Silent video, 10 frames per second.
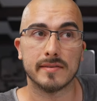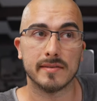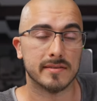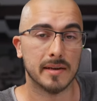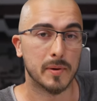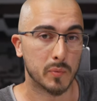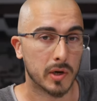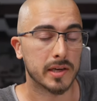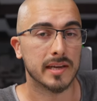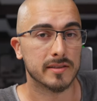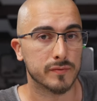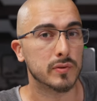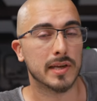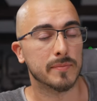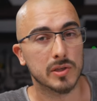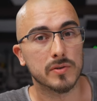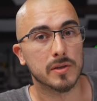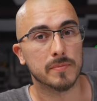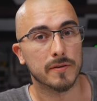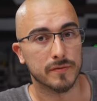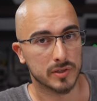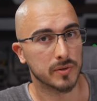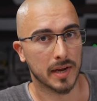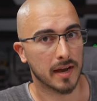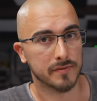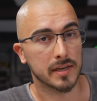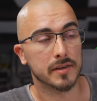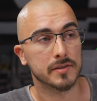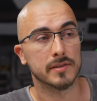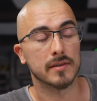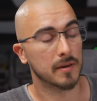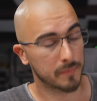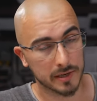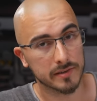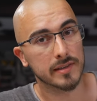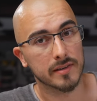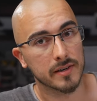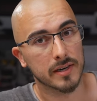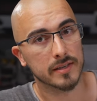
since I've been working as a full-time YouTuber for two and a half years, apparently there